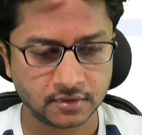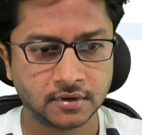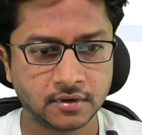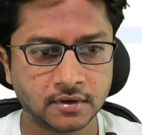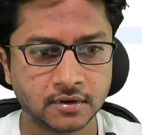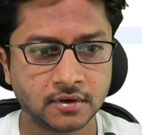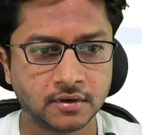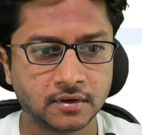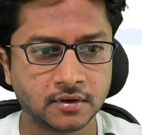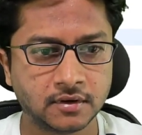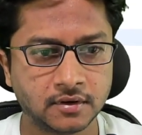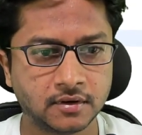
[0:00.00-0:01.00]

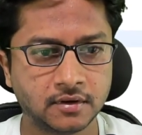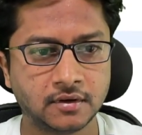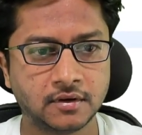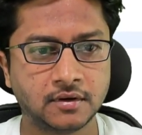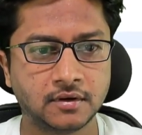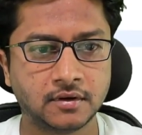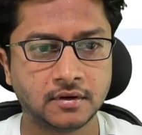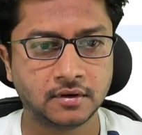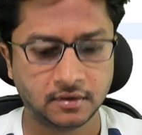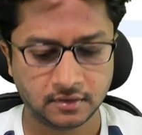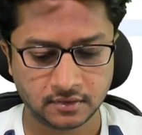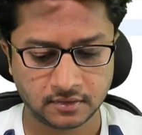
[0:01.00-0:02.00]

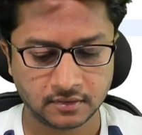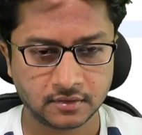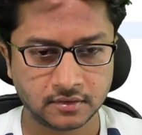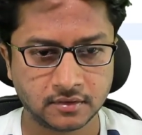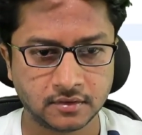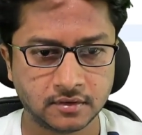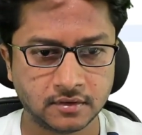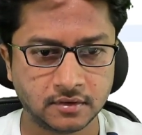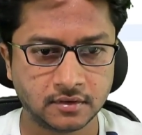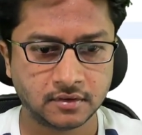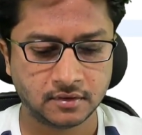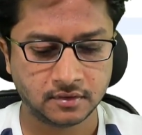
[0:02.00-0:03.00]

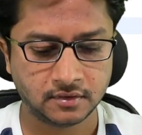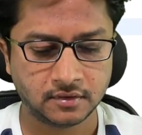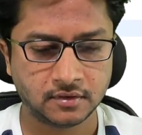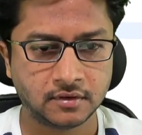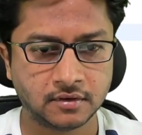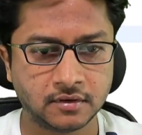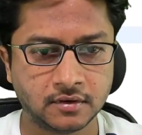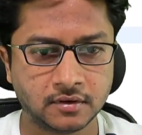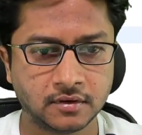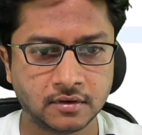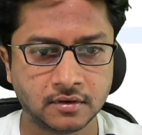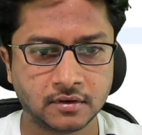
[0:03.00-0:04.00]

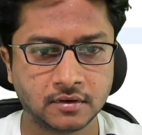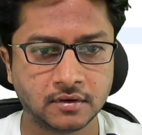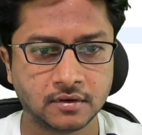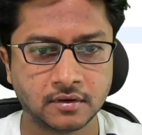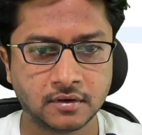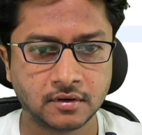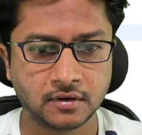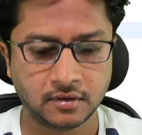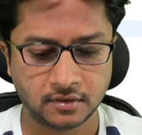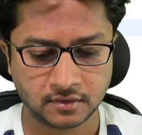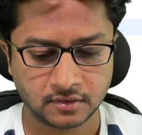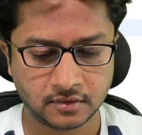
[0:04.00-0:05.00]

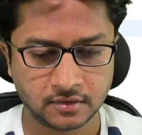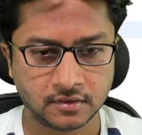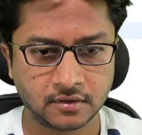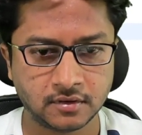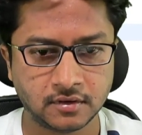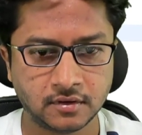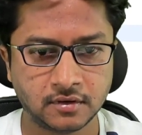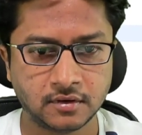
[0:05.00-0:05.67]
No one is speaking in this clip.